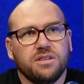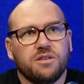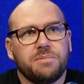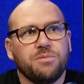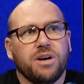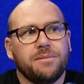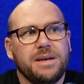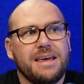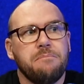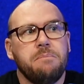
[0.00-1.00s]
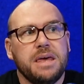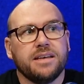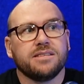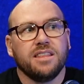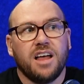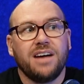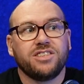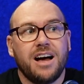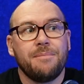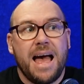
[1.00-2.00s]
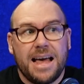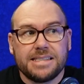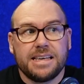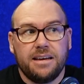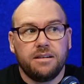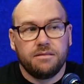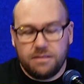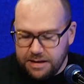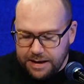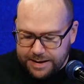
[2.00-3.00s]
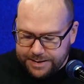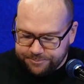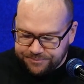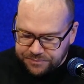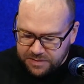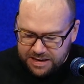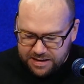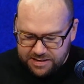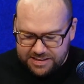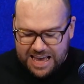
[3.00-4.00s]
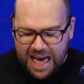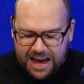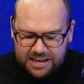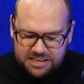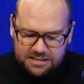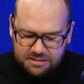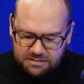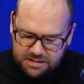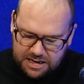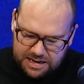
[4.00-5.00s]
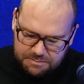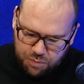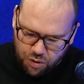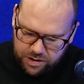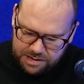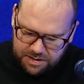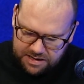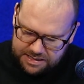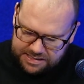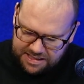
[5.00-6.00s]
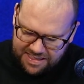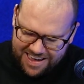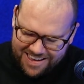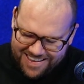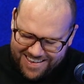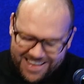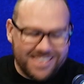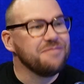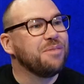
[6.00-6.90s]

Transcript: for a lot of people going to be their biggest lifetime asset. Mm-hmm. Tax, boring, but it's in there. It's